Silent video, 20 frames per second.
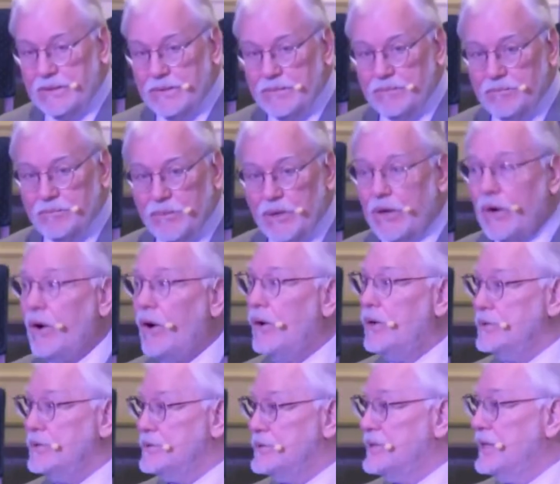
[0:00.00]

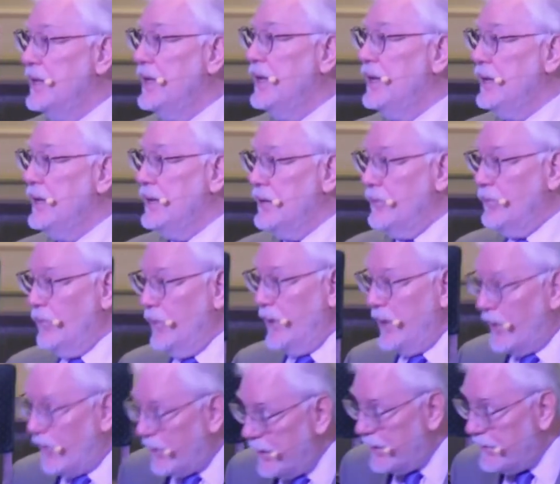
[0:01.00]
because we are
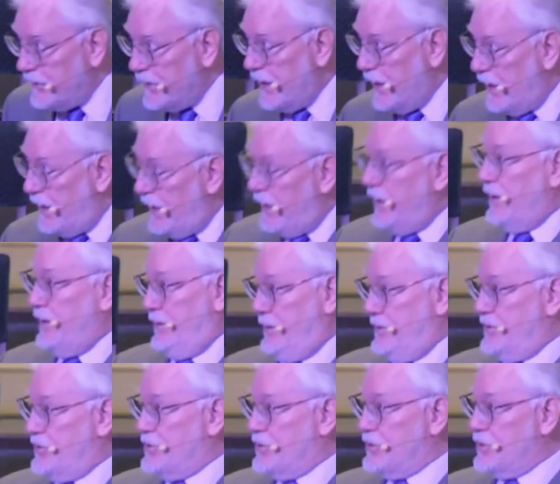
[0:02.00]
in the
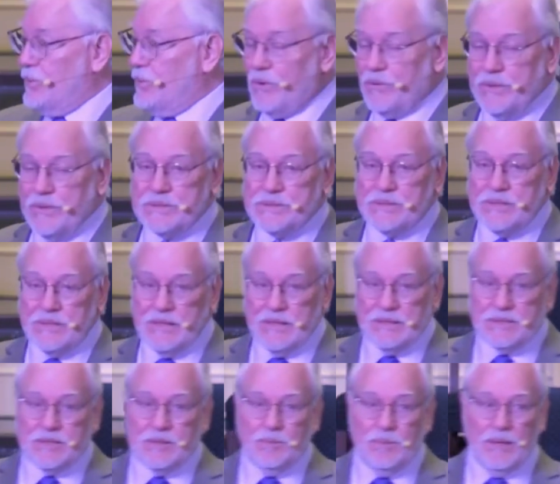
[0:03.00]
age where this needs
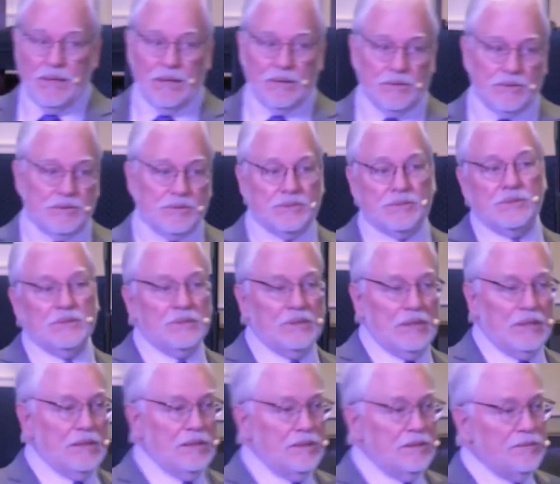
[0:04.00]
to be understood.
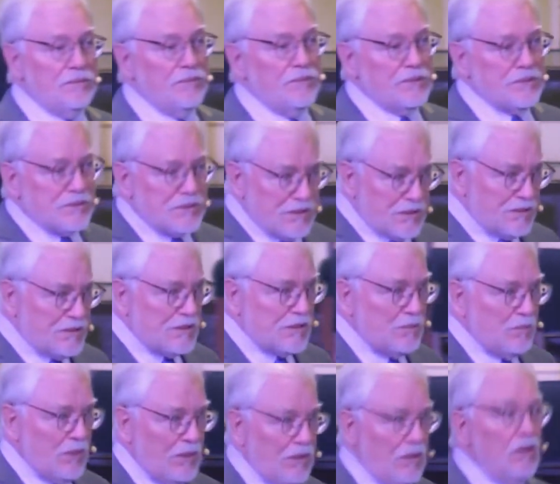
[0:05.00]
This needs to
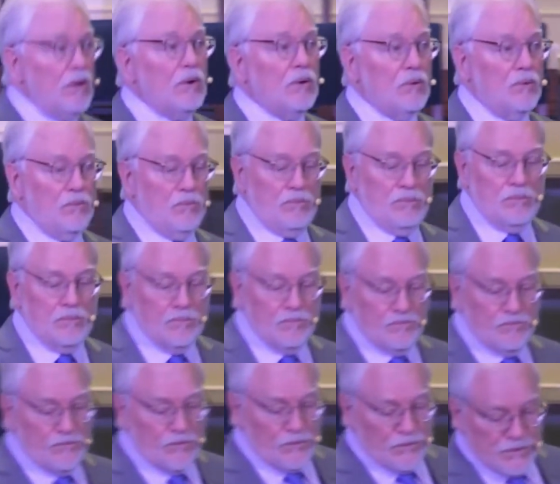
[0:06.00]
be known,
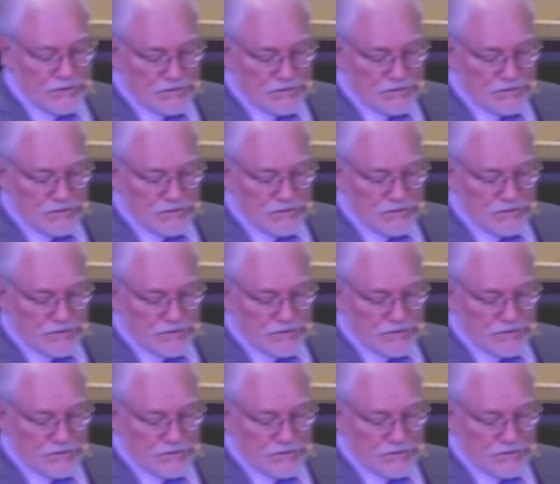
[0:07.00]
for this